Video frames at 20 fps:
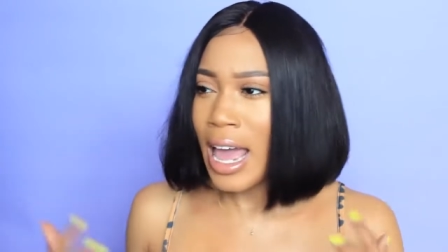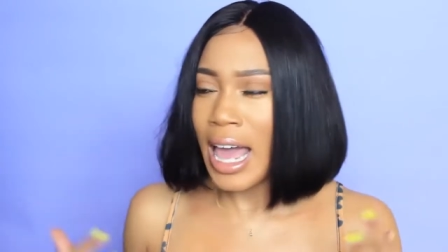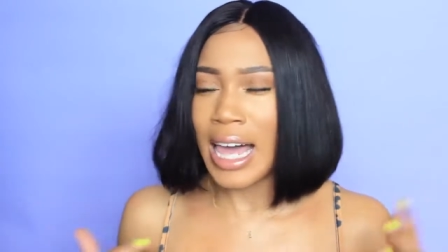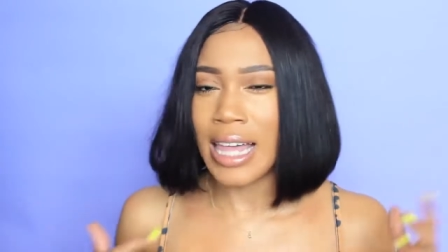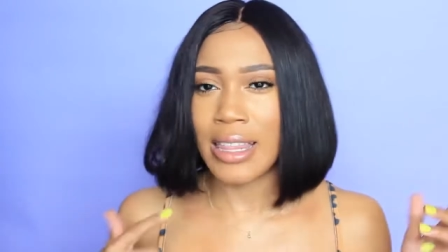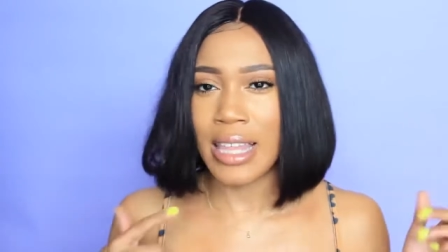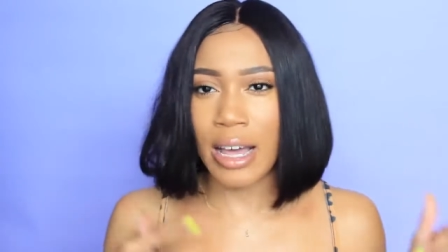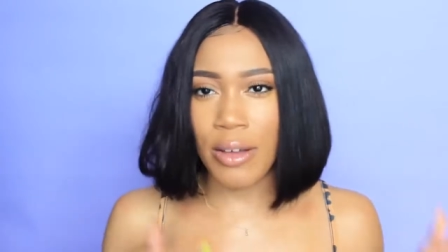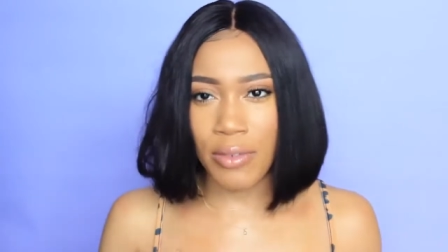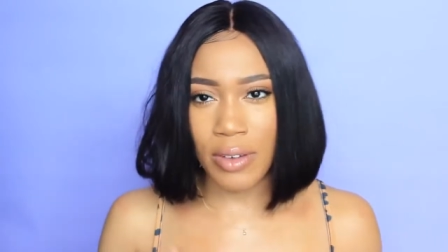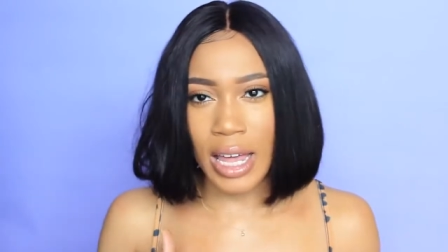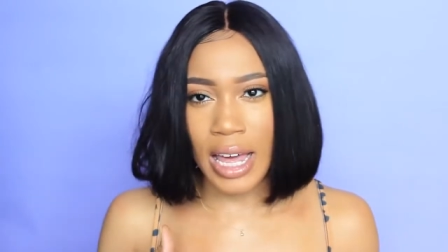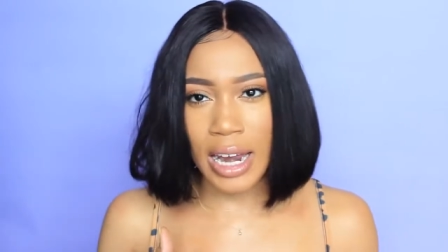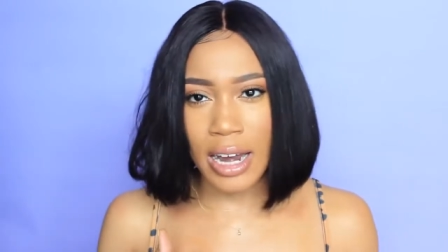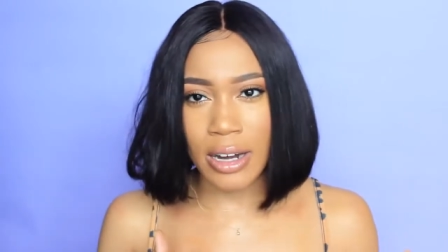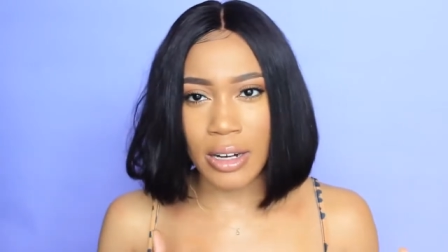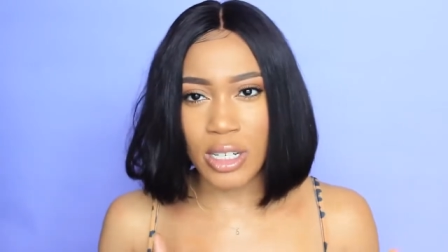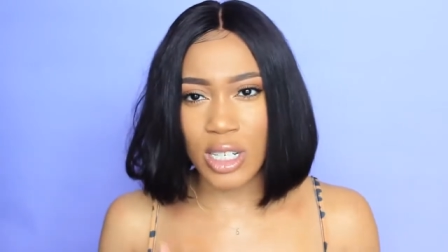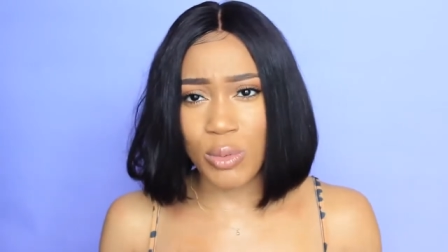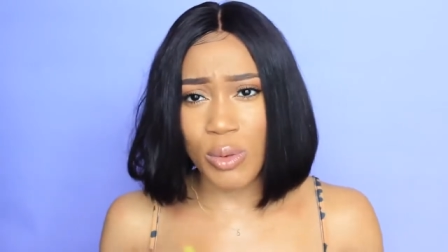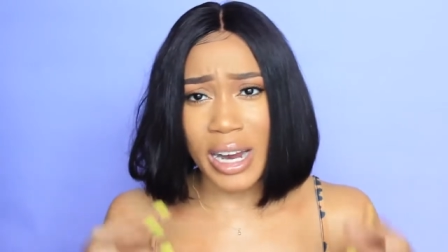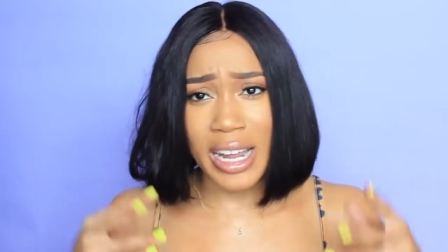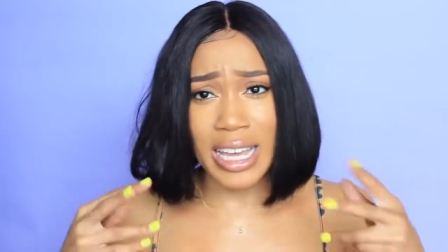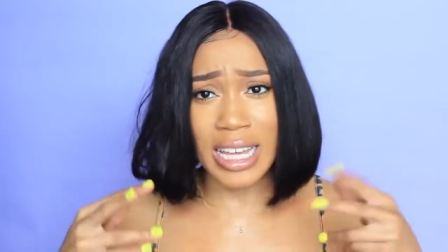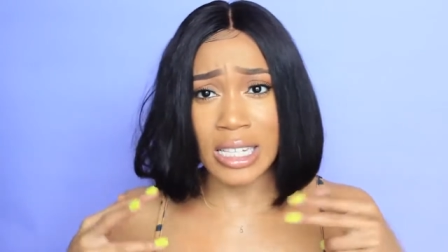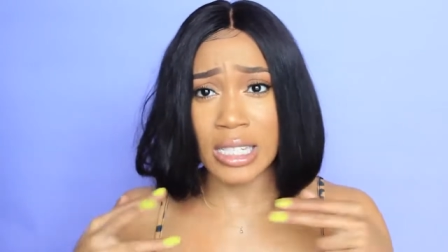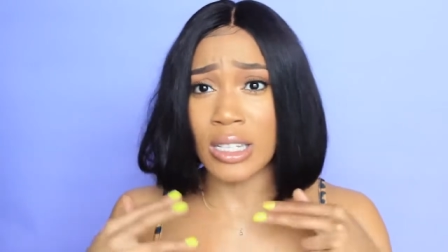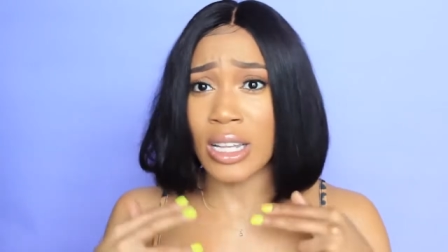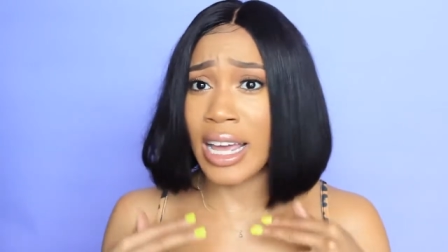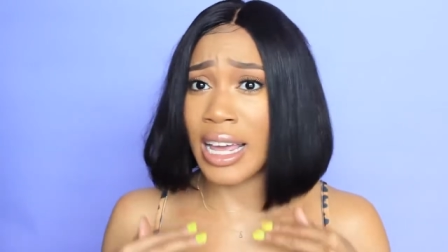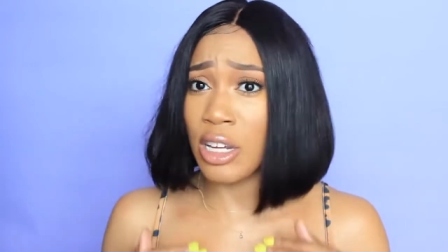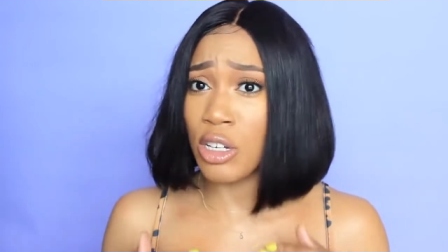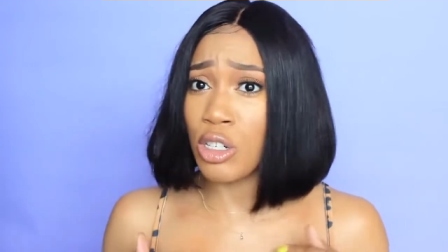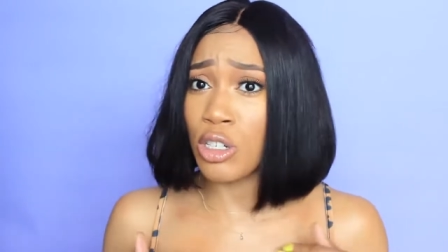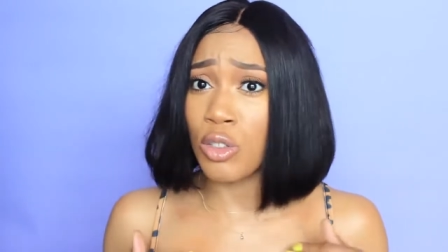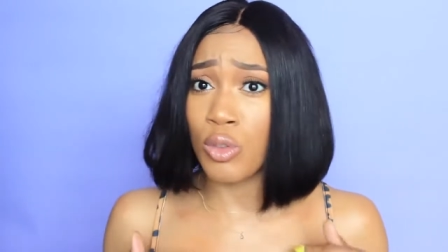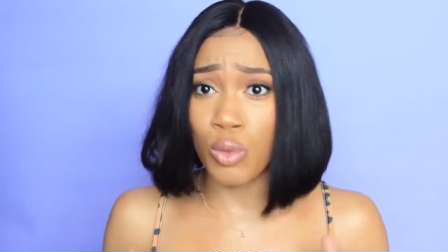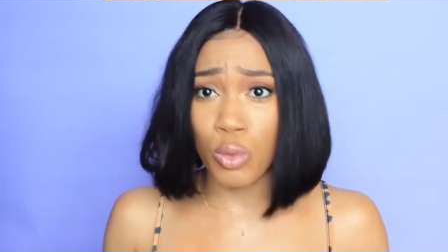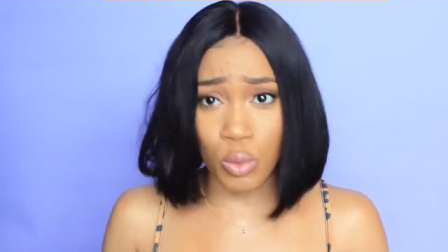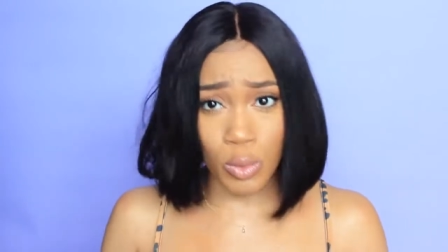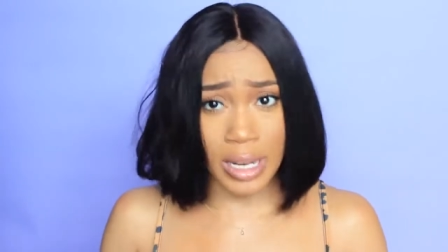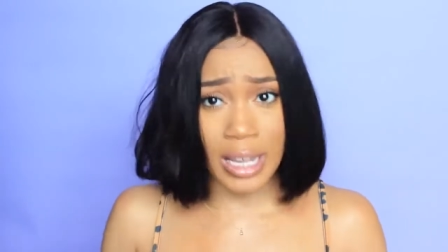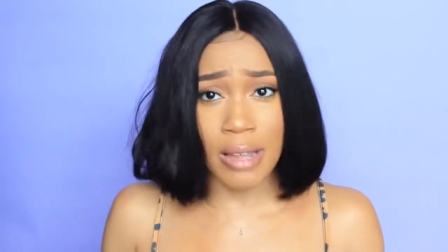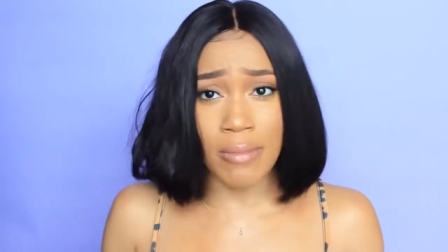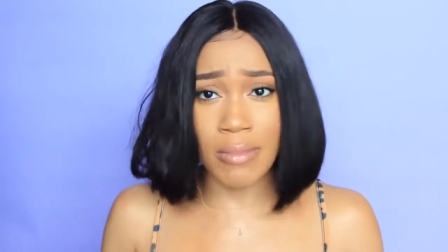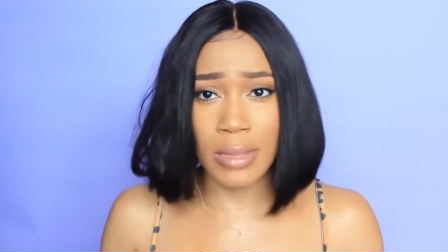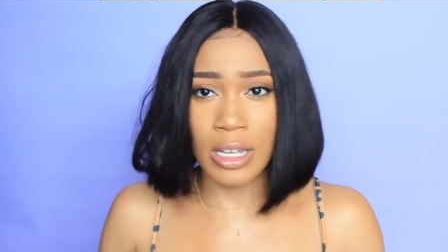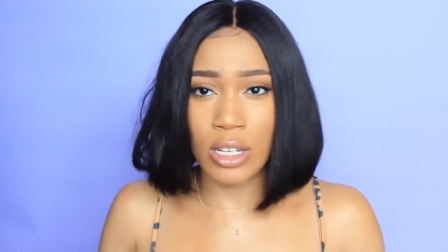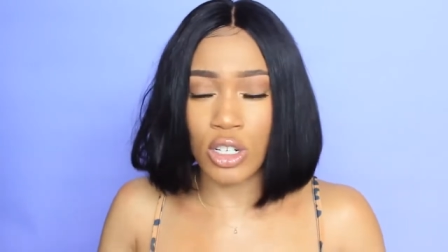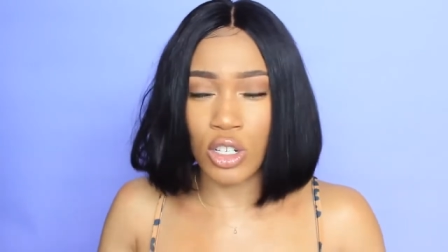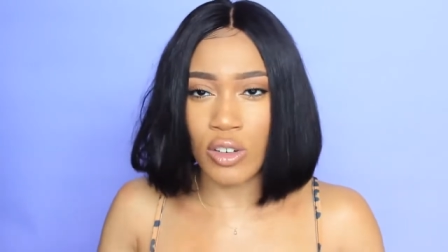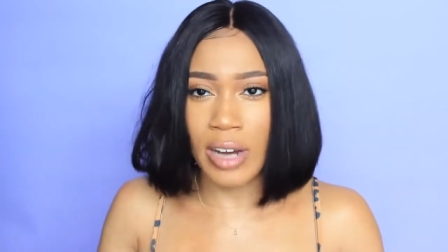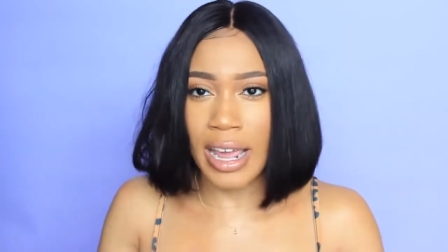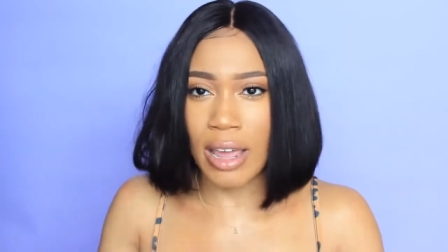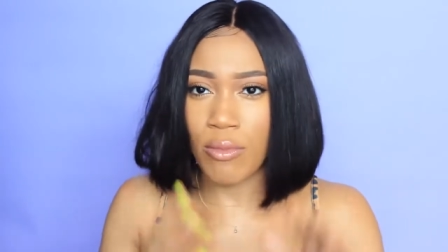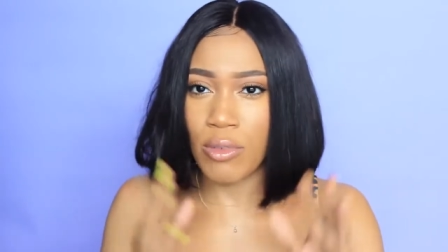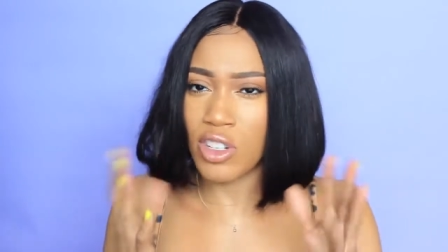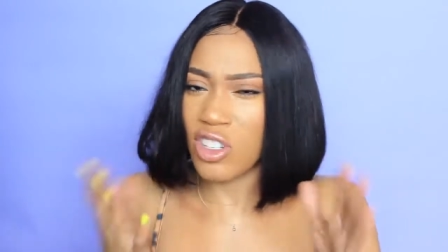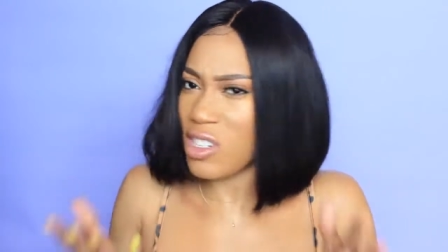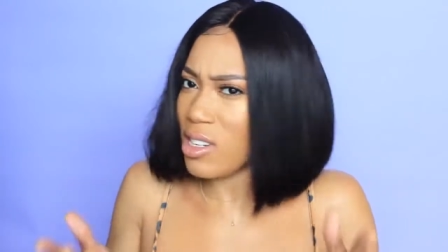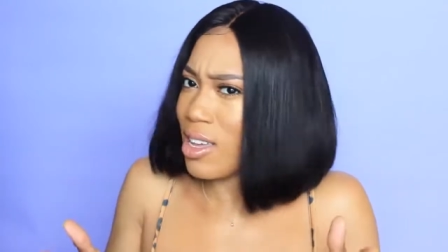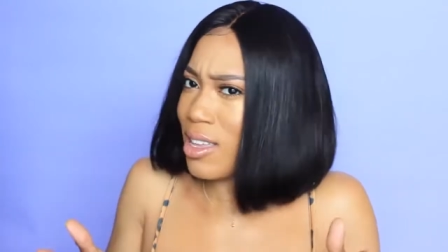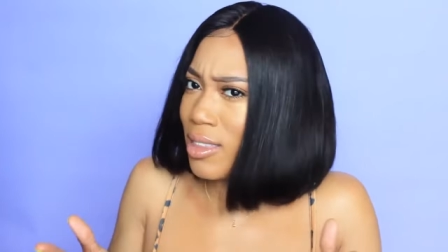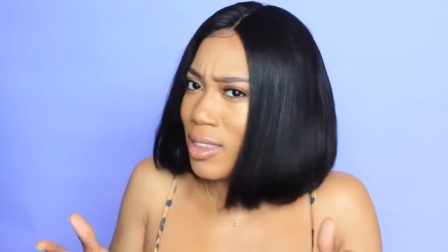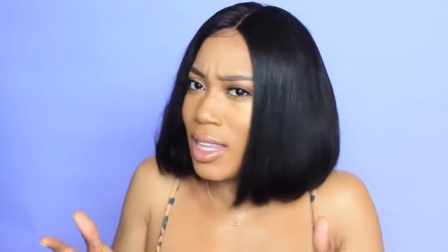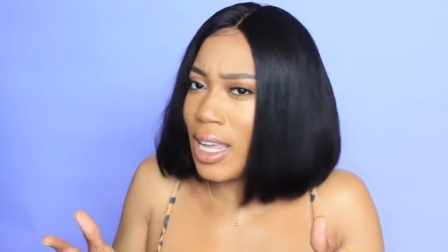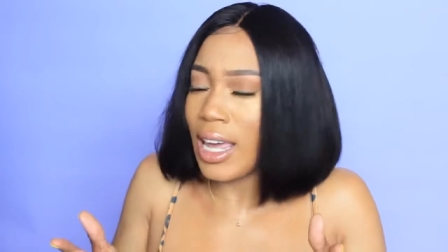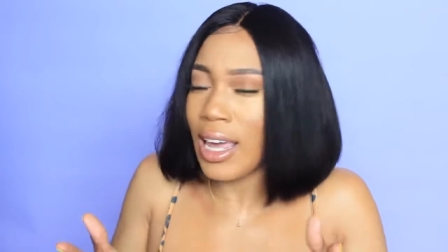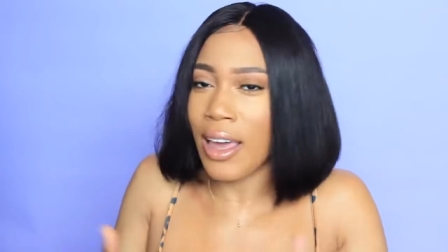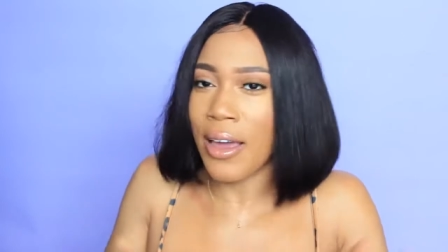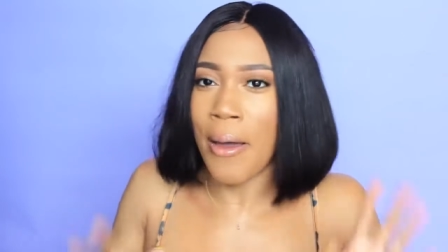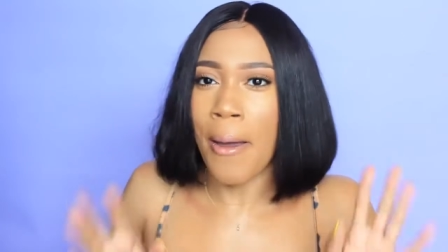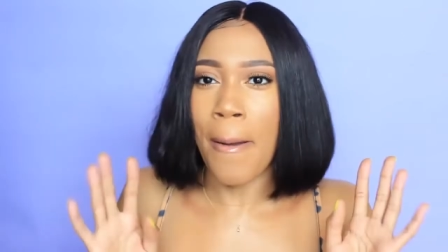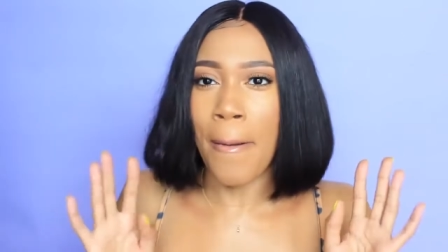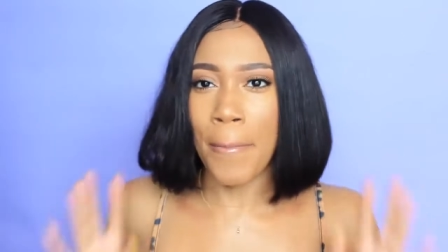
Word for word: and that flat iron spray gets it extremely straight which is a good thing